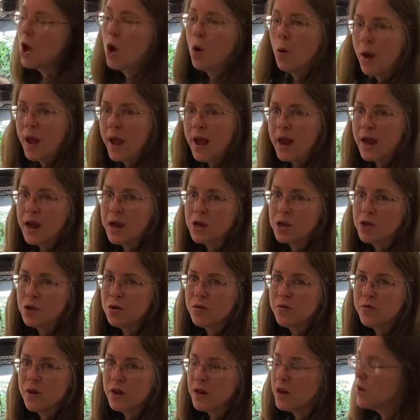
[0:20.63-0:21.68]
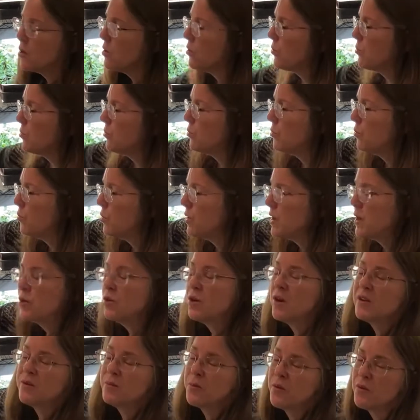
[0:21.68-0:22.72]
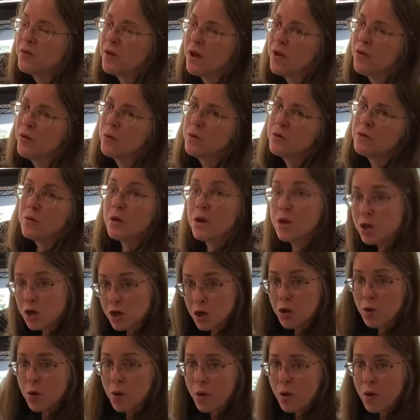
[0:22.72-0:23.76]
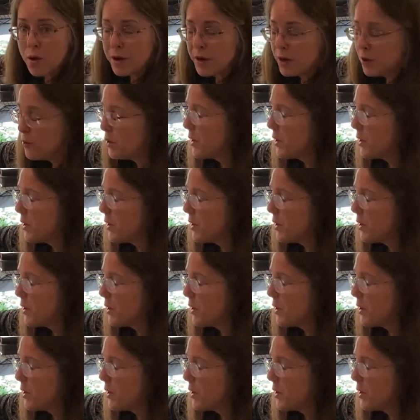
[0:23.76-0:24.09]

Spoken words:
oh hey, I could do a video when I transplant the other ones and show you how I do